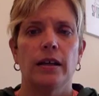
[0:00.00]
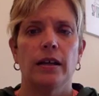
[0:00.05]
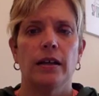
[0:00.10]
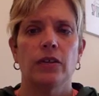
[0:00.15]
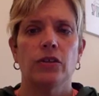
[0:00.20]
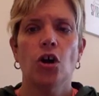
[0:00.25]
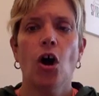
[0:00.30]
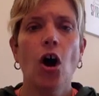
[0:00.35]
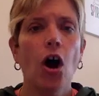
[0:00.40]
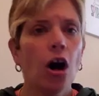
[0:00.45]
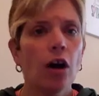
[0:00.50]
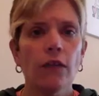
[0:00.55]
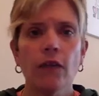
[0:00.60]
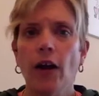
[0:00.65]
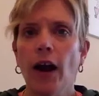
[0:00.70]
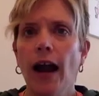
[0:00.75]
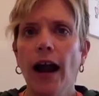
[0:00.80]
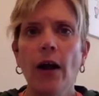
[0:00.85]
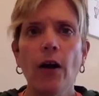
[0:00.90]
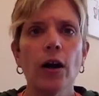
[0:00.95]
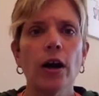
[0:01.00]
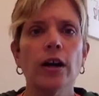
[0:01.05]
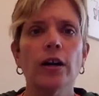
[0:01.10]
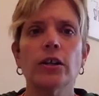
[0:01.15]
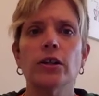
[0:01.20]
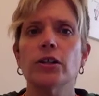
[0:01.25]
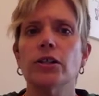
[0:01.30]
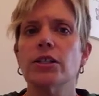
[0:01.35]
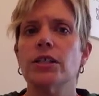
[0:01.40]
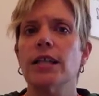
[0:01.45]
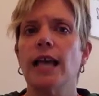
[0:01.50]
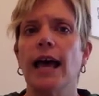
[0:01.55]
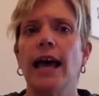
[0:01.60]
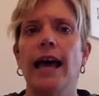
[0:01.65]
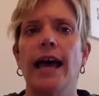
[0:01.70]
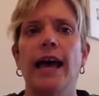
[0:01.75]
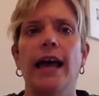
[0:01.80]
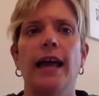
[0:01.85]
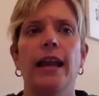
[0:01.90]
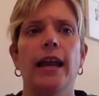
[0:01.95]
talk for hours
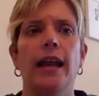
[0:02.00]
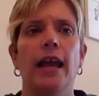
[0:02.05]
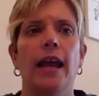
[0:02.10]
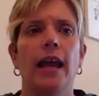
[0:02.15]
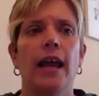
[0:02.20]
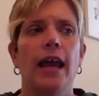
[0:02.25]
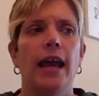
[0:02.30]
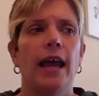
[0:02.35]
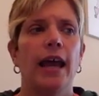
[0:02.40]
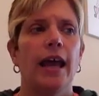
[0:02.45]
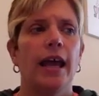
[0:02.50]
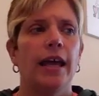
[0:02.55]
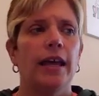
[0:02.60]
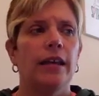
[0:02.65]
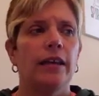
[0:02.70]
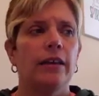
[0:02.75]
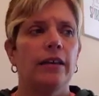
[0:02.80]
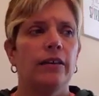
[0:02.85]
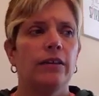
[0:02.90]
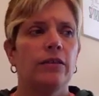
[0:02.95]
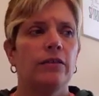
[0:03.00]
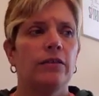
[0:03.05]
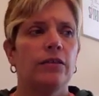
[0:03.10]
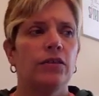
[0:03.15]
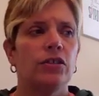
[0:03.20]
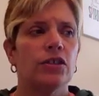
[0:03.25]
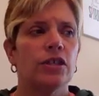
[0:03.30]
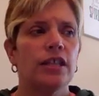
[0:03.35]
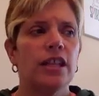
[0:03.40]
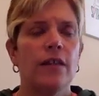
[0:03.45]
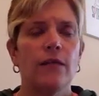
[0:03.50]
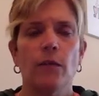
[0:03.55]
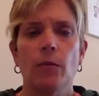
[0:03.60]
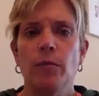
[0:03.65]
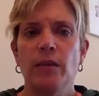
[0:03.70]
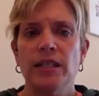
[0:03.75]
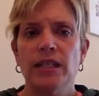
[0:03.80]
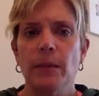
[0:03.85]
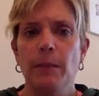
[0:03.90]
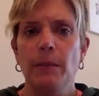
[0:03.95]
and you just never
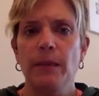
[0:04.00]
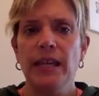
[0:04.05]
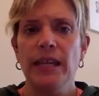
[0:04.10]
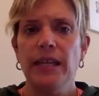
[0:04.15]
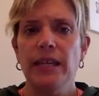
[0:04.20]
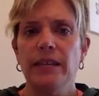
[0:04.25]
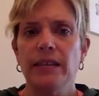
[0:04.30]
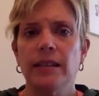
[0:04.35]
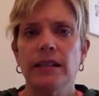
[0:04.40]
miss a beat